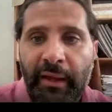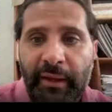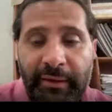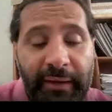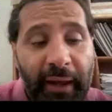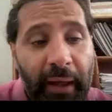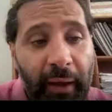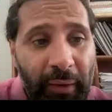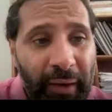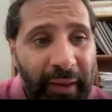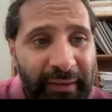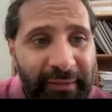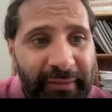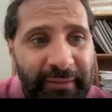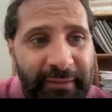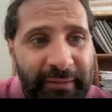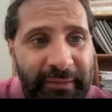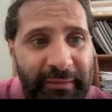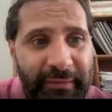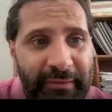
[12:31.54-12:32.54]
Now
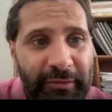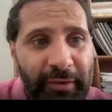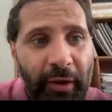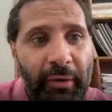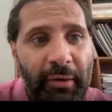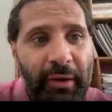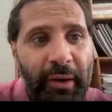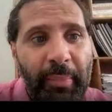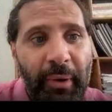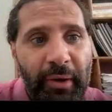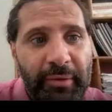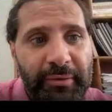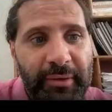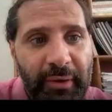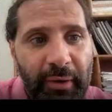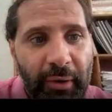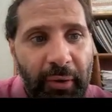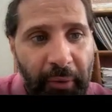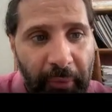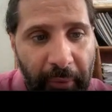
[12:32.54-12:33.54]
let's talk about
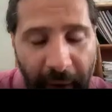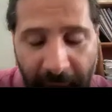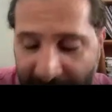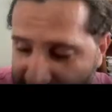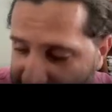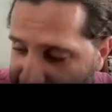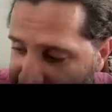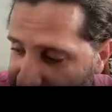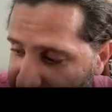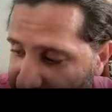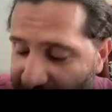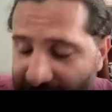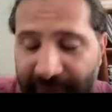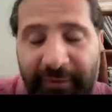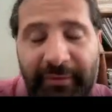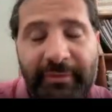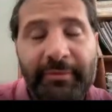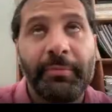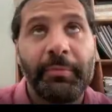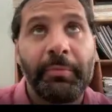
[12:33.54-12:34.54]
a horizon
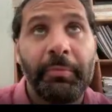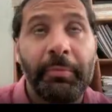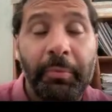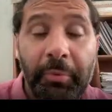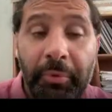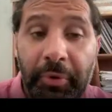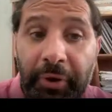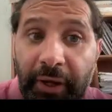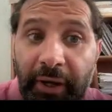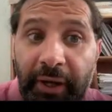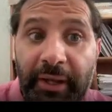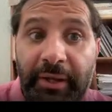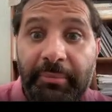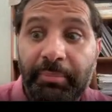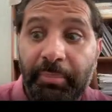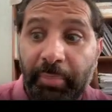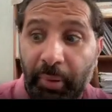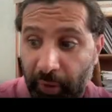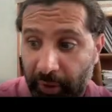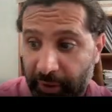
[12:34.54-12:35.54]
that's really
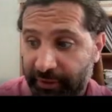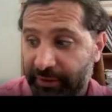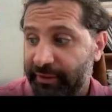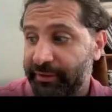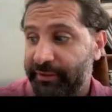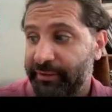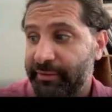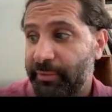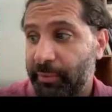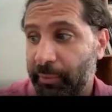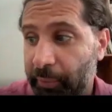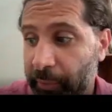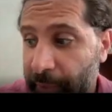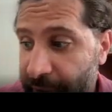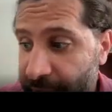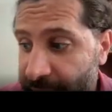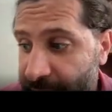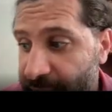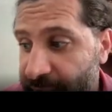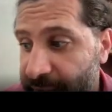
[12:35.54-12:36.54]
important,
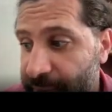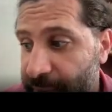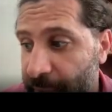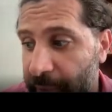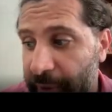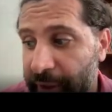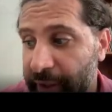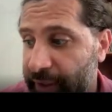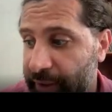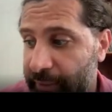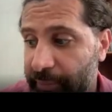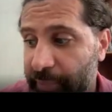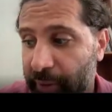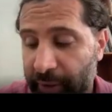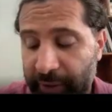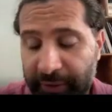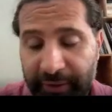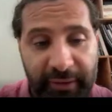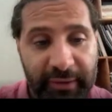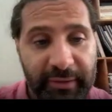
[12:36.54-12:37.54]
really, really
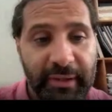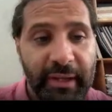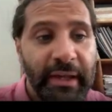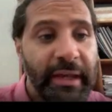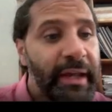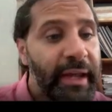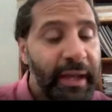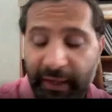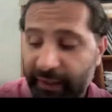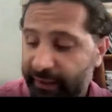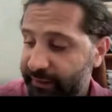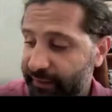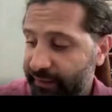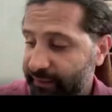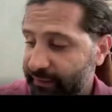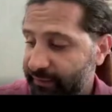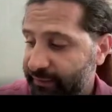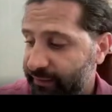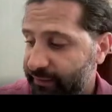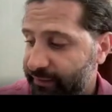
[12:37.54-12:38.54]
important. And
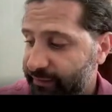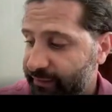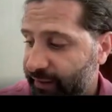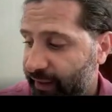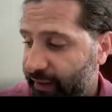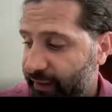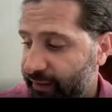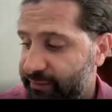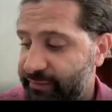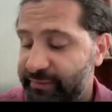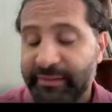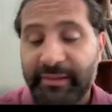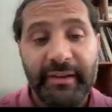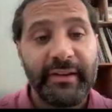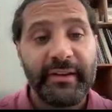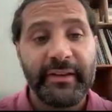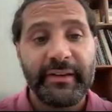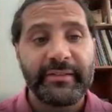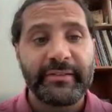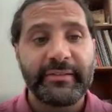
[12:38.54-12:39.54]
in this case,
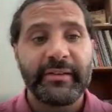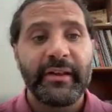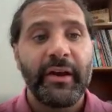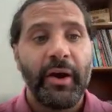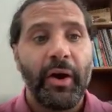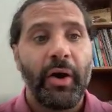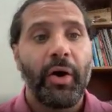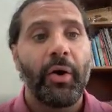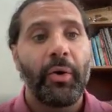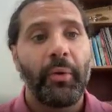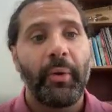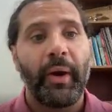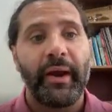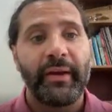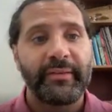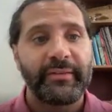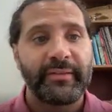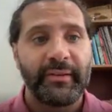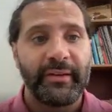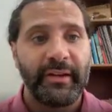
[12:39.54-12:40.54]
this
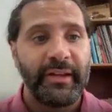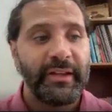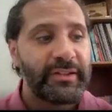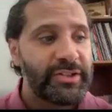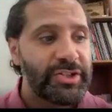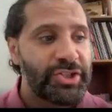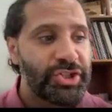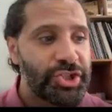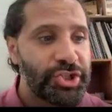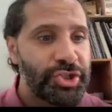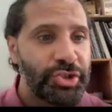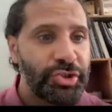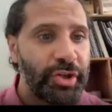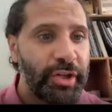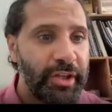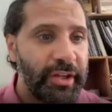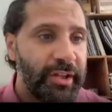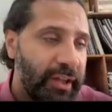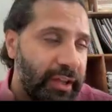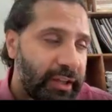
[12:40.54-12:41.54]
horizon,
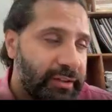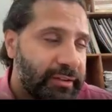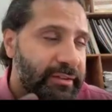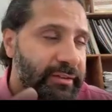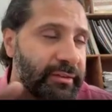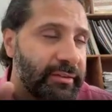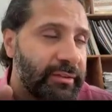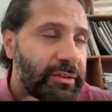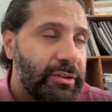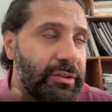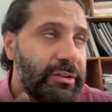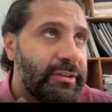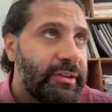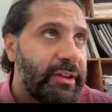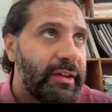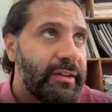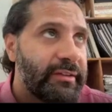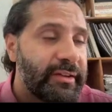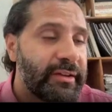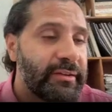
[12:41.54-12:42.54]
it
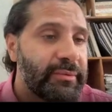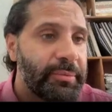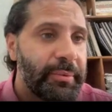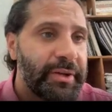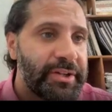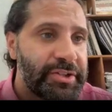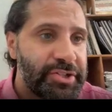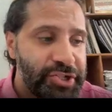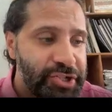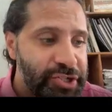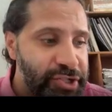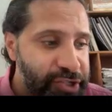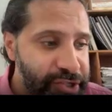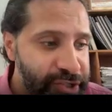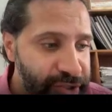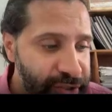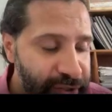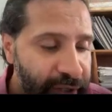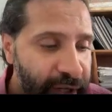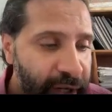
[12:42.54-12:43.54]
doesn't
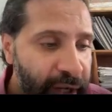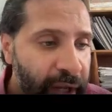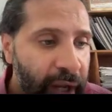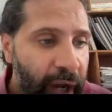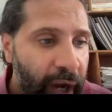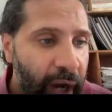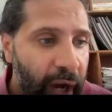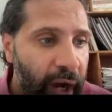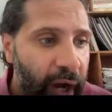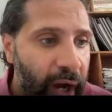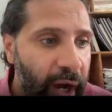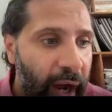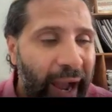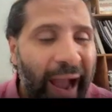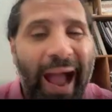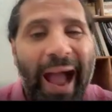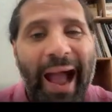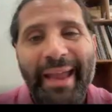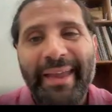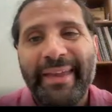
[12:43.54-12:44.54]
register
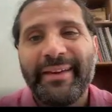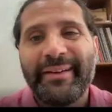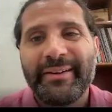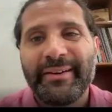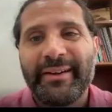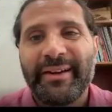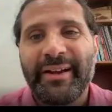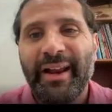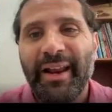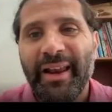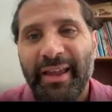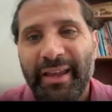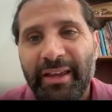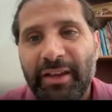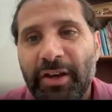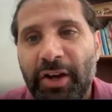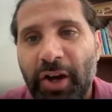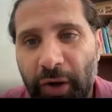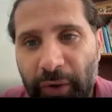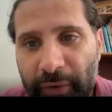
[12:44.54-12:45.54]
higher clay
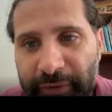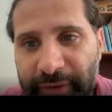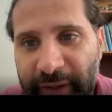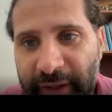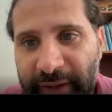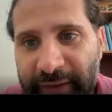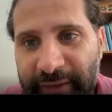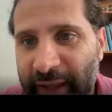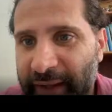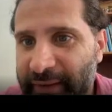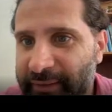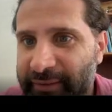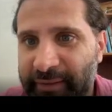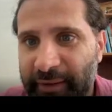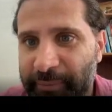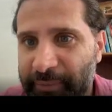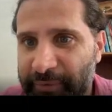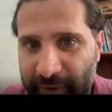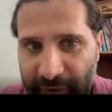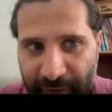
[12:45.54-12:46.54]
content at
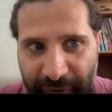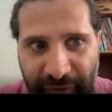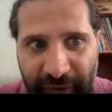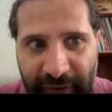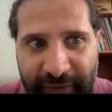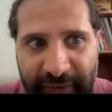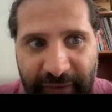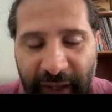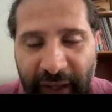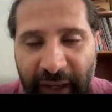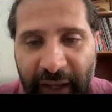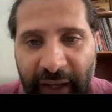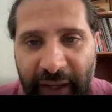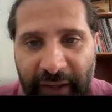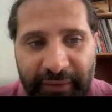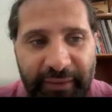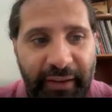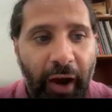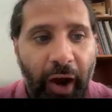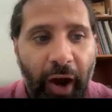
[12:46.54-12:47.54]
subsurface.
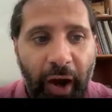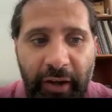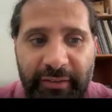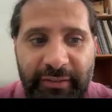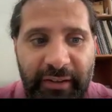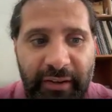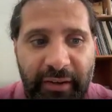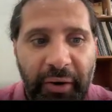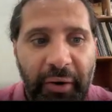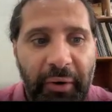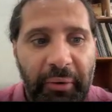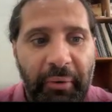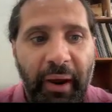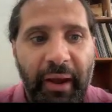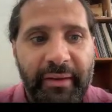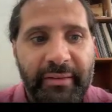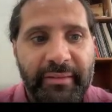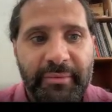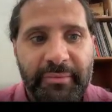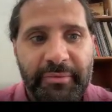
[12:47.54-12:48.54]
The oxic
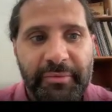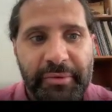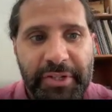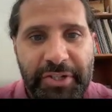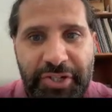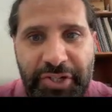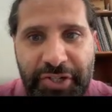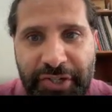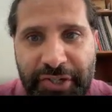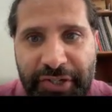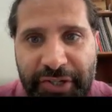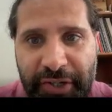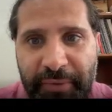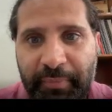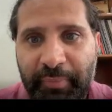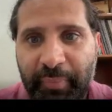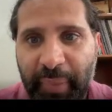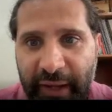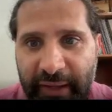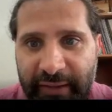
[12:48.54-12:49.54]
horizon register
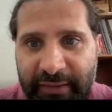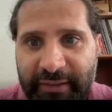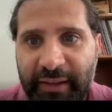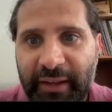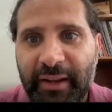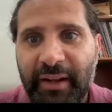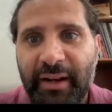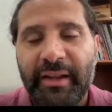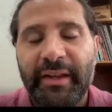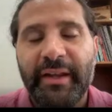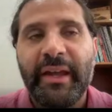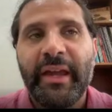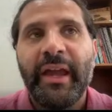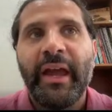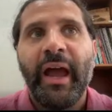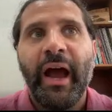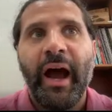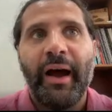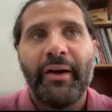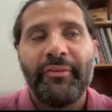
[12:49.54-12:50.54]
basically
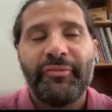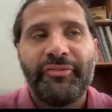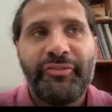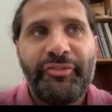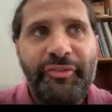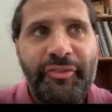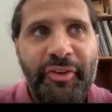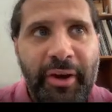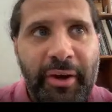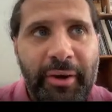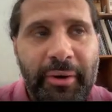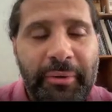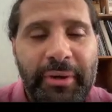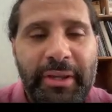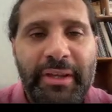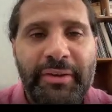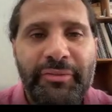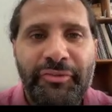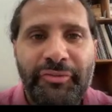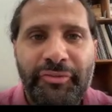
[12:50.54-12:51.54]
a
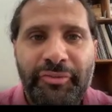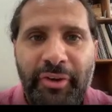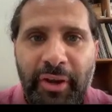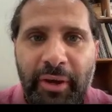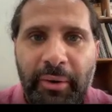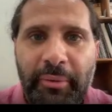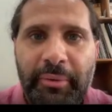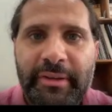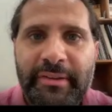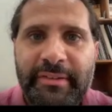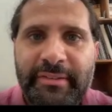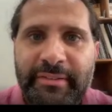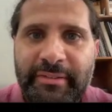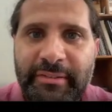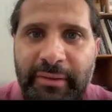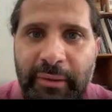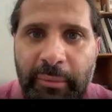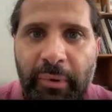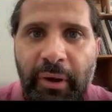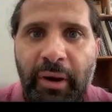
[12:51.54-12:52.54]
very, very
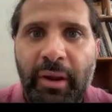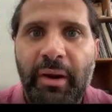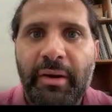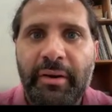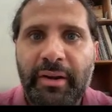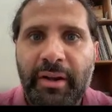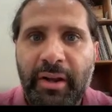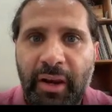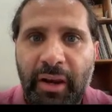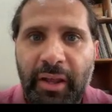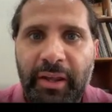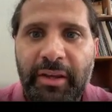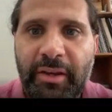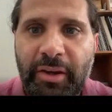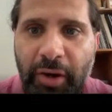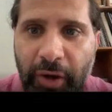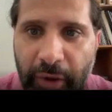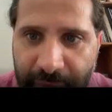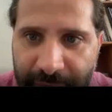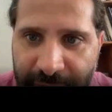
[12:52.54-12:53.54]
similar clay
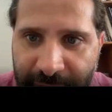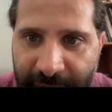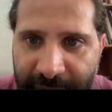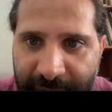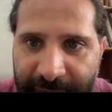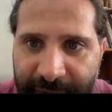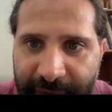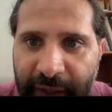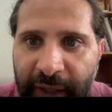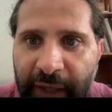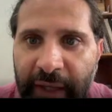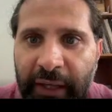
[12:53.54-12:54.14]
content